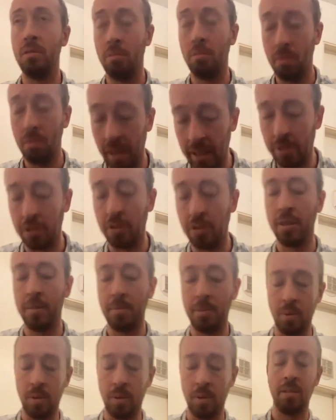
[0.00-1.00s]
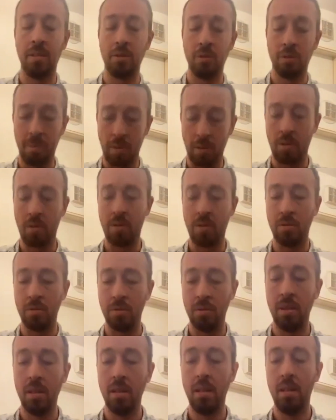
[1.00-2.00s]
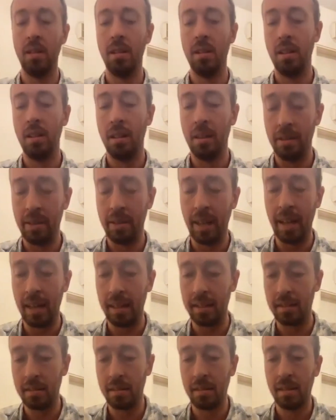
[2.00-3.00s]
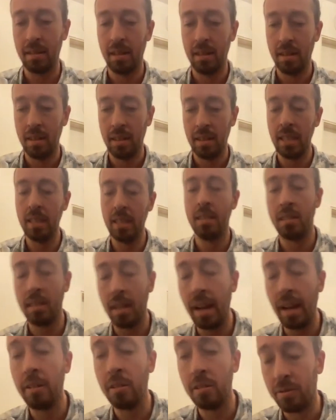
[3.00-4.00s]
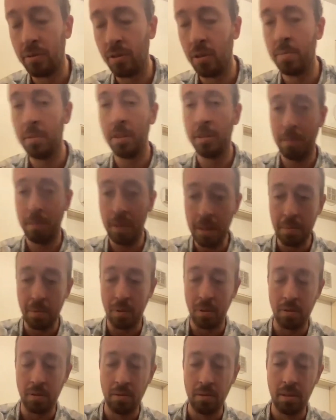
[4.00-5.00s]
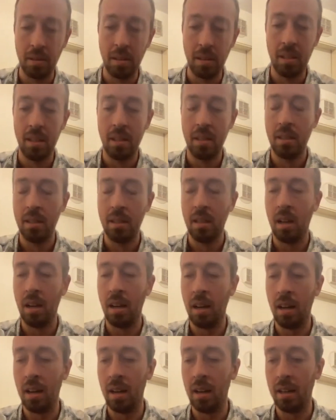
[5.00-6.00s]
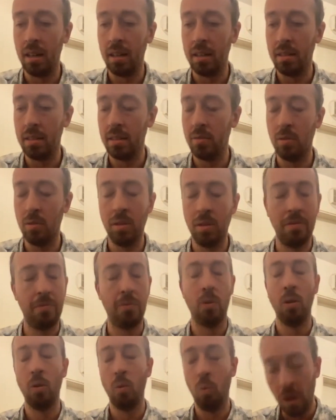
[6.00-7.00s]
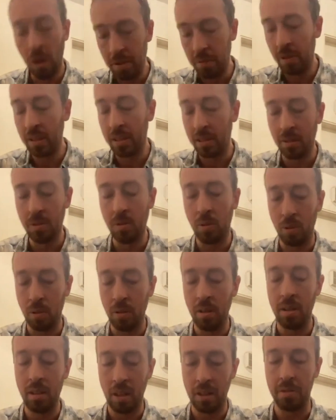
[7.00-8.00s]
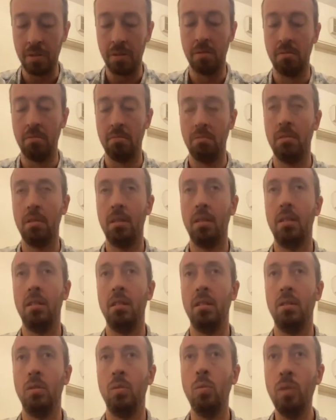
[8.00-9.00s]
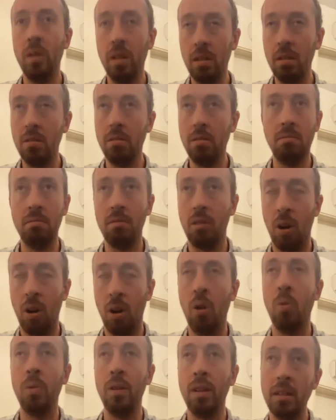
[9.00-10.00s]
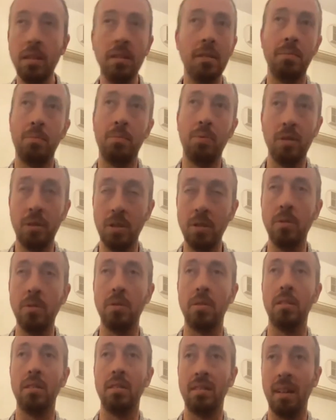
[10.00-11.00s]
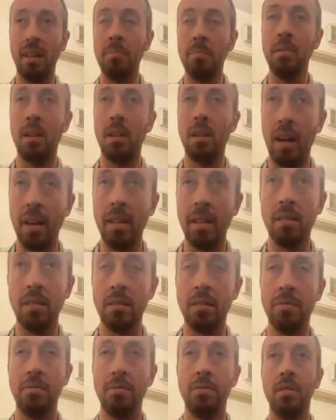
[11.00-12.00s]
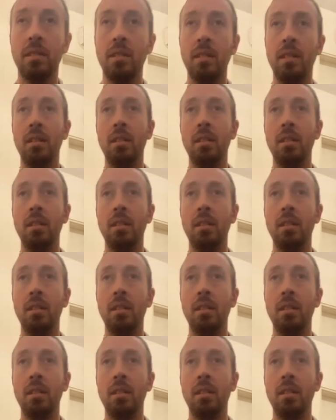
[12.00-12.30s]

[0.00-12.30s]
the relationship to HaKadosh Baruch Hu that he desires from his people for one reason or another will always produce some kind of